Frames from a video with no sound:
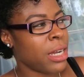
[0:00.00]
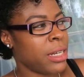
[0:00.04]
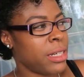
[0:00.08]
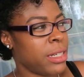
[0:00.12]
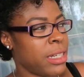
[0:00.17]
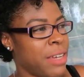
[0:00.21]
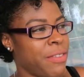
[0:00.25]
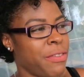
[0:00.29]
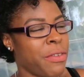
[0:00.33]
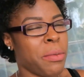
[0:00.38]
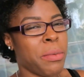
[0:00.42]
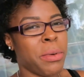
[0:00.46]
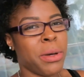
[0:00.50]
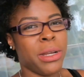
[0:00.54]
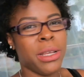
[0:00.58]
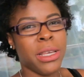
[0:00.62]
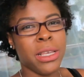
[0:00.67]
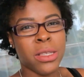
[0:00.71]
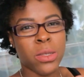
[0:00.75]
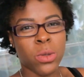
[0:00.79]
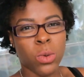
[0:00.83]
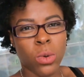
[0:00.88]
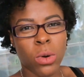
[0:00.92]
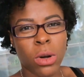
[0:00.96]
And everybody
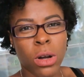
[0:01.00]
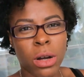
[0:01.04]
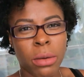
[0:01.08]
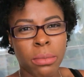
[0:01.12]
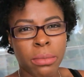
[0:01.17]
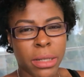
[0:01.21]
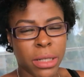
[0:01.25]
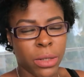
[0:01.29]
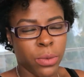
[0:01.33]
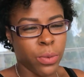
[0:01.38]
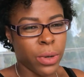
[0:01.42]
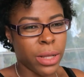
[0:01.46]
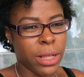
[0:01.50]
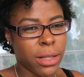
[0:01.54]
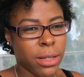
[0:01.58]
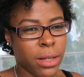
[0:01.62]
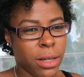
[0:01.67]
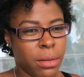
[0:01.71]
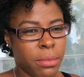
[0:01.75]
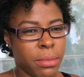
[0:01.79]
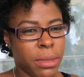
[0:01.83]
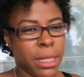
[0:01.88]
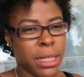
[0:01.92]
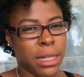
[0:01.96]
is warm and
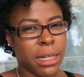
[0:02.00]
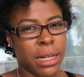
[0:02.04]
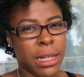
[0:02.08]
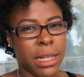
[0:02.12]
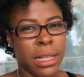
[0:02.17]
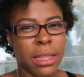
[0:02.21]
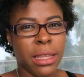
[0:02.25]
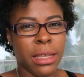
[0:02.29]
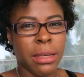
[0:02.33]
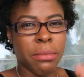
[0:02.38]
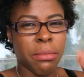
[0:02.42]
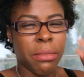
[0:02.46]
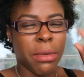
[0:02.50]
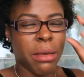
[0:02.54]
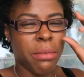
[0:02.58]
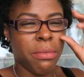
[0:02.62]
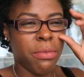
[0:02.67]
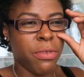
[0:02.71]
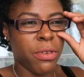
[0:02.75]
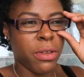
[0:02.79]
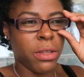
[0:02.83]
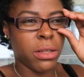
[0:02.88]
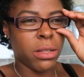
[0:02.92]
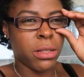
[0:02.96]
welcoming. And I think babe
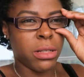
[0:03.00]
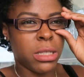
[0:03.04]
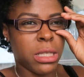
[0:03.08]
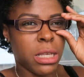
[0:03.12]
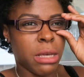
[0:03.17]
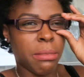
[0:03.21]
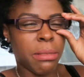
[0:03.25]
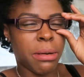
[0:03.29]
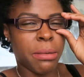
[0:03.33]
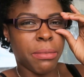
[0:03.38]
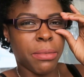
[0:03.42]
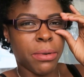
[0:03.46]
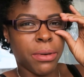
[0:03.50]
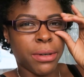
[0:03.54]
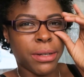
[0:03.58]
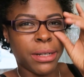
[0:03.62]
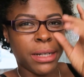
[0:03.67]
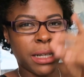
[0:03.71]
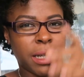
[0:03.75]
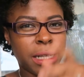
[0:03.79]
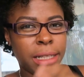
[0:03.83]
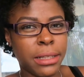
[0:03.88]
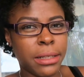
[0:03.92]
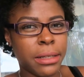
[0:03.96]
feels the same
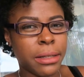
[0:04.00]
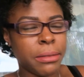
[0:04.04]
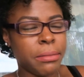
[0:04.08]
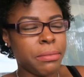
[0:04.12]
about it.